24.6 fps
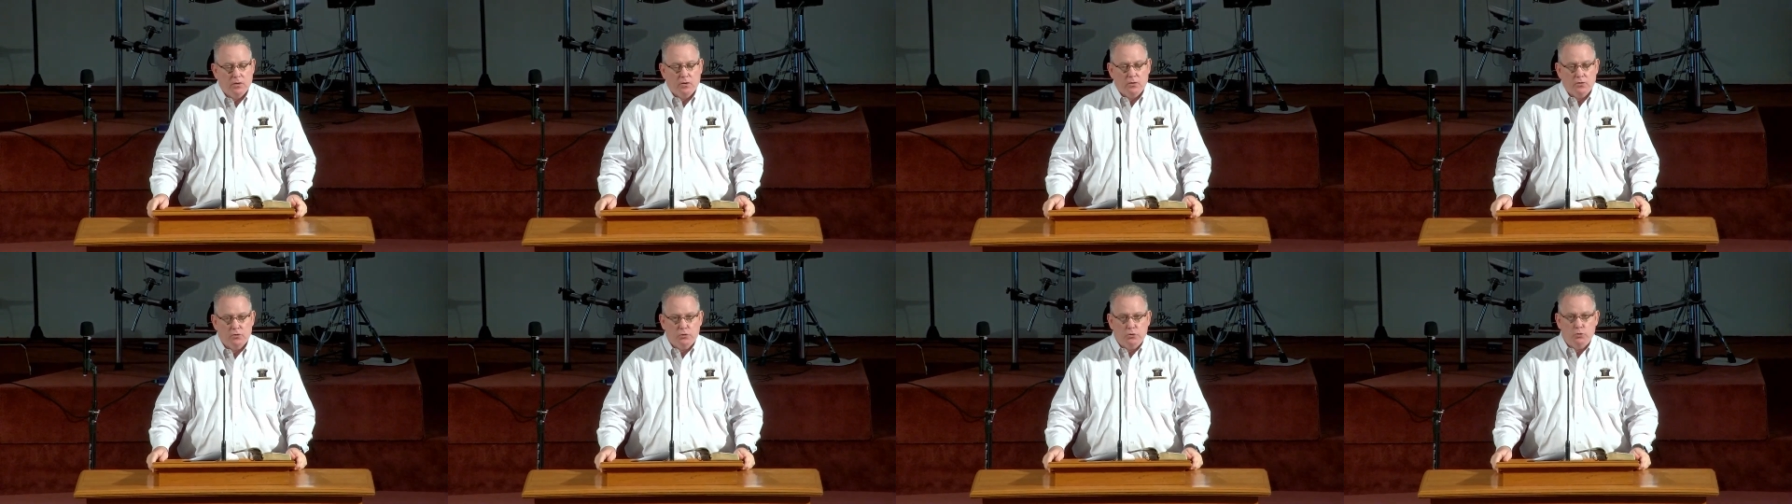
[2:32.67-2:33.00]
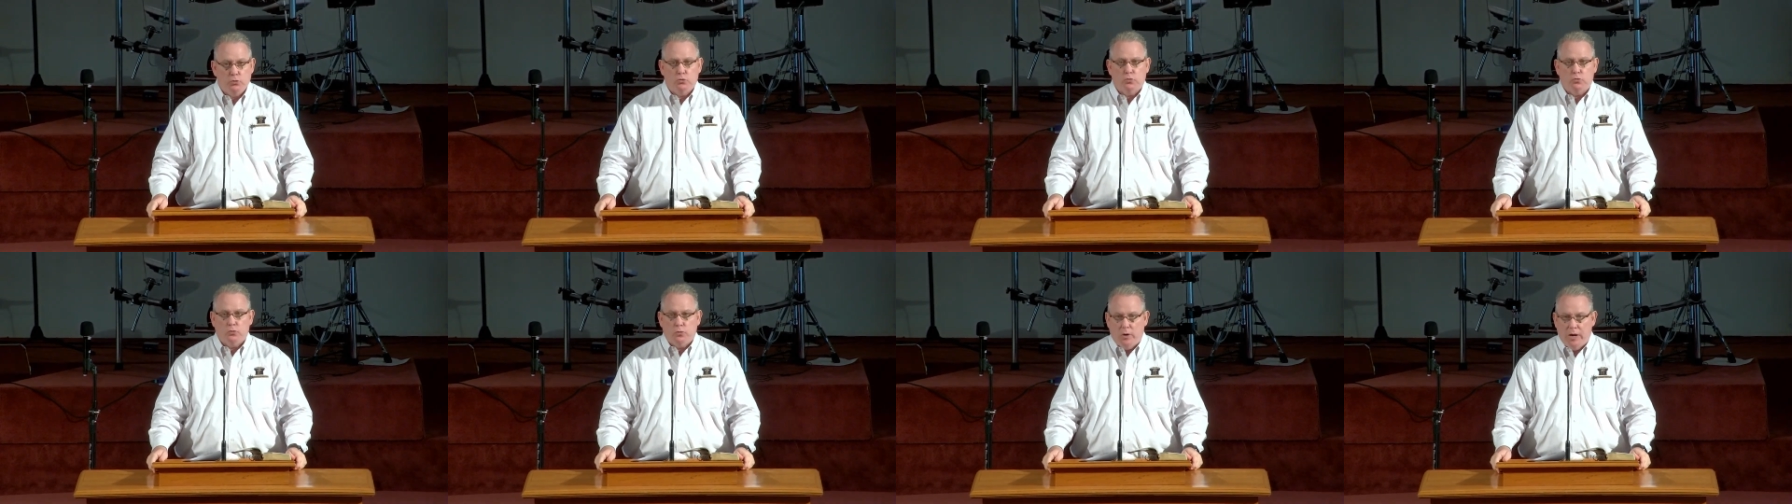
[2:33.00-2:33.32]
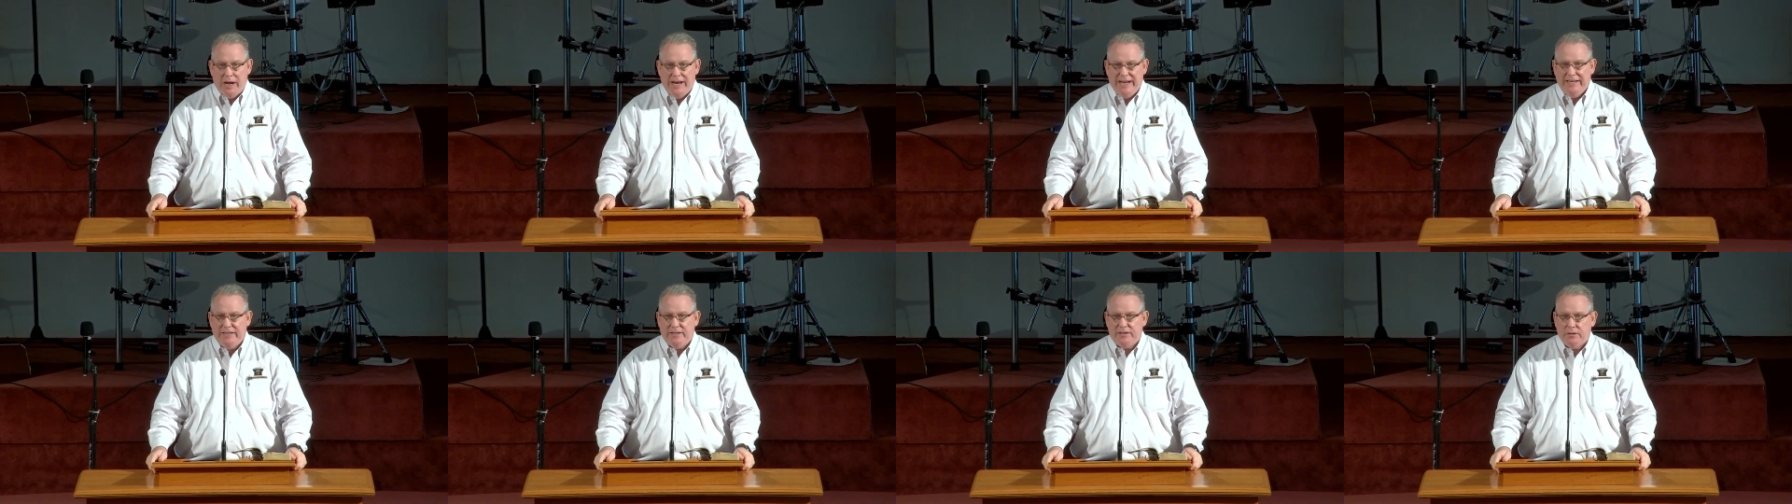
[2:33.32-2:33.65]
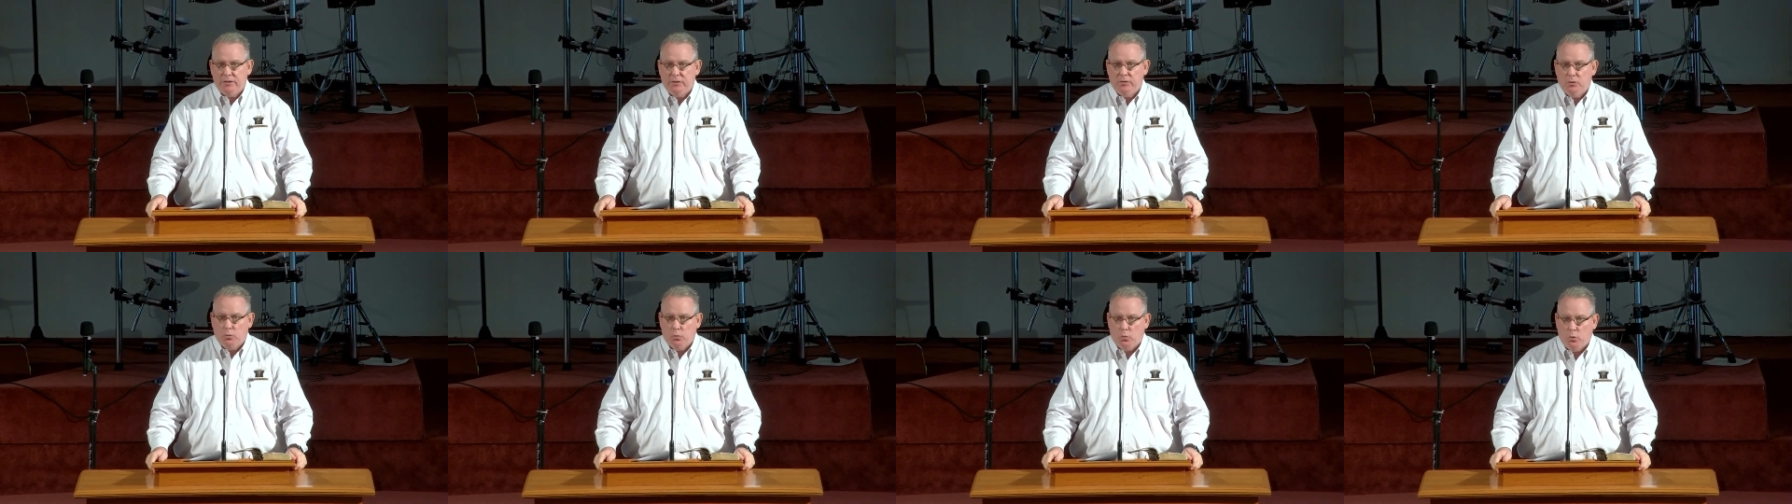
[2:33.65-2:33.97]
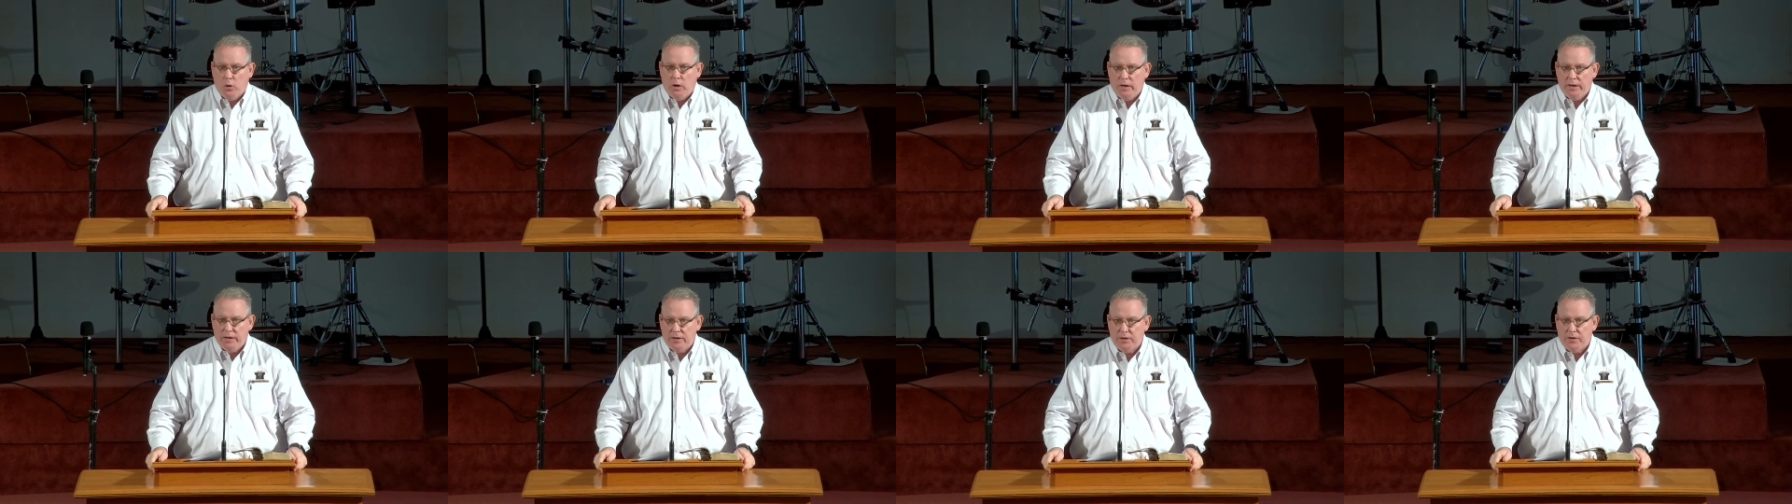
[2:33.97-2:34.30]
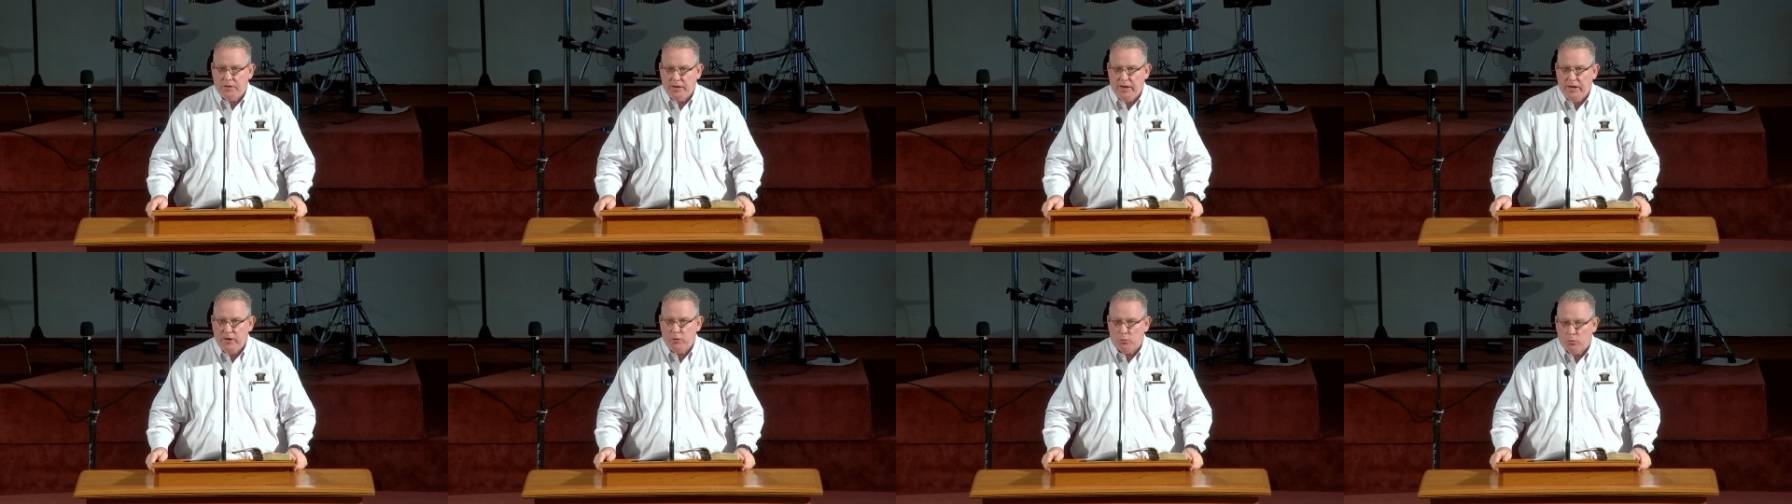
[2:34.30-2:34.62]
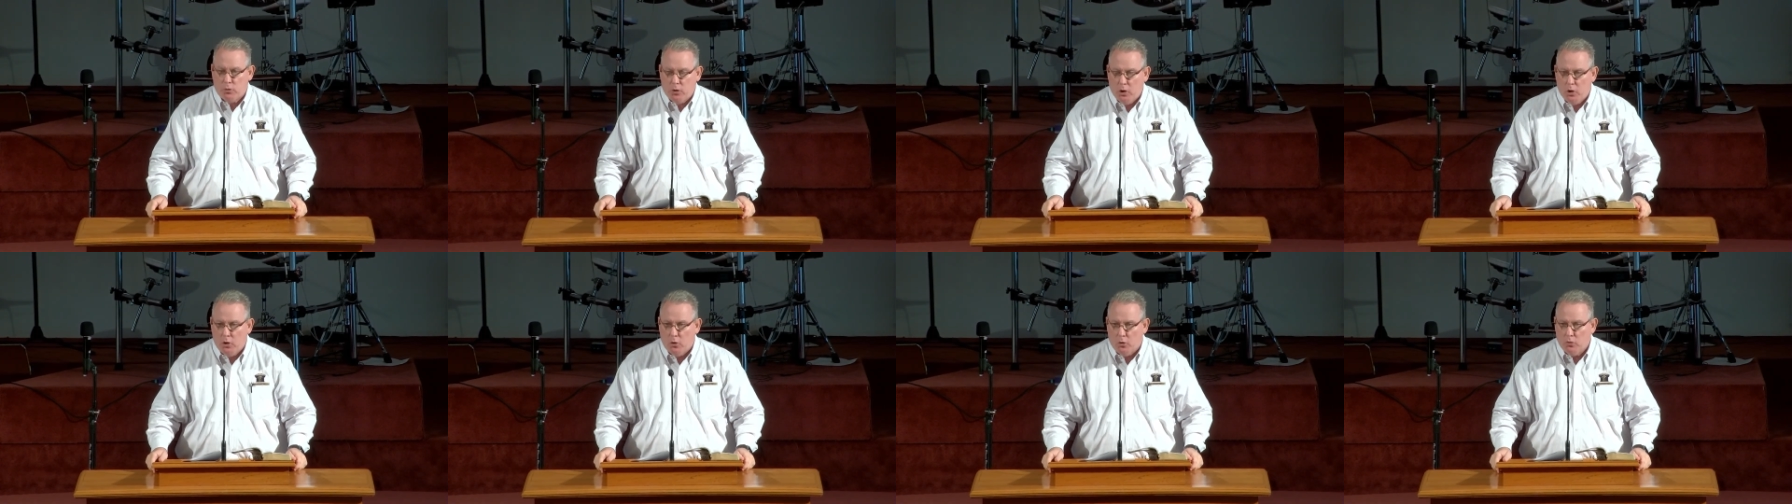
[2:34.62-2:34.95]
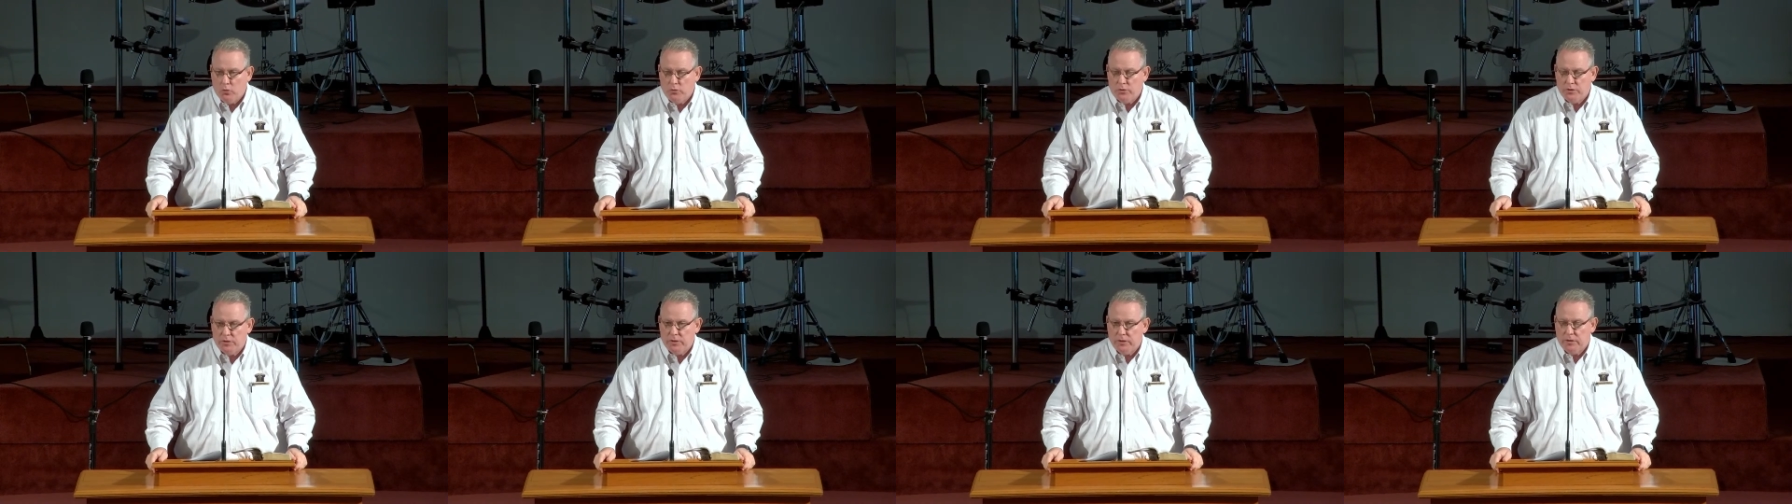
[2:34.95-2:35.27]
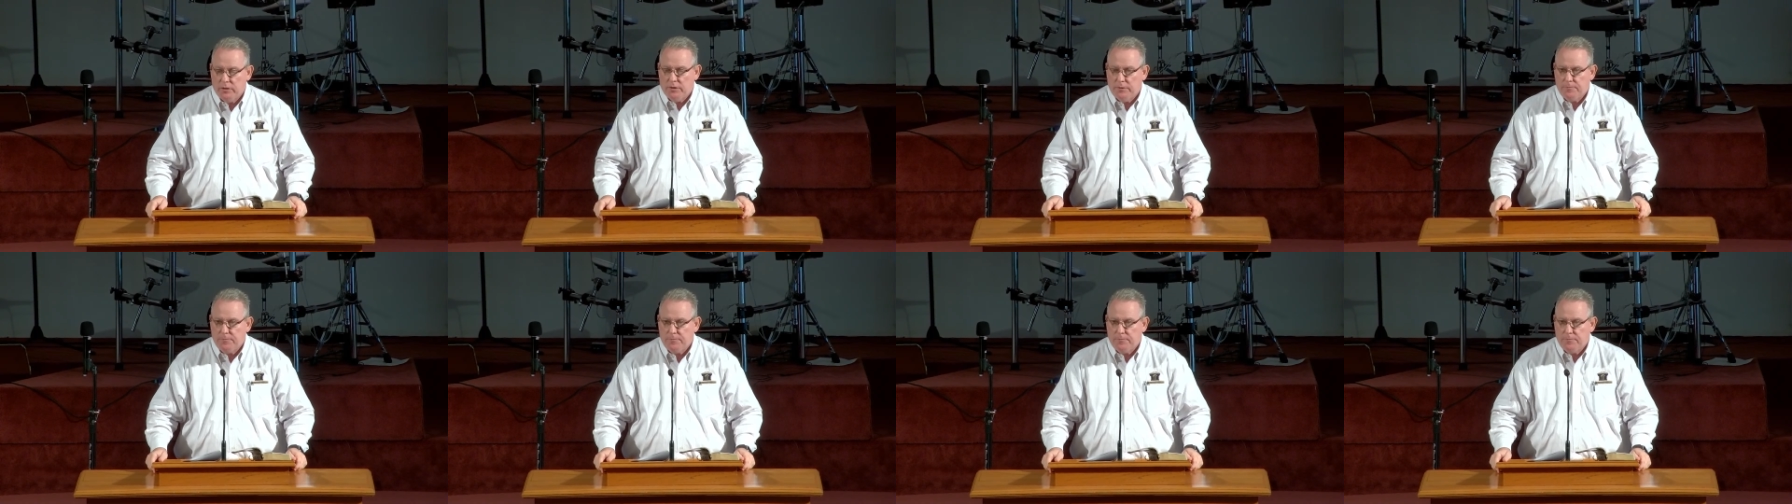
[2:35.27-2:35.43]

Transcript: to write what they wrote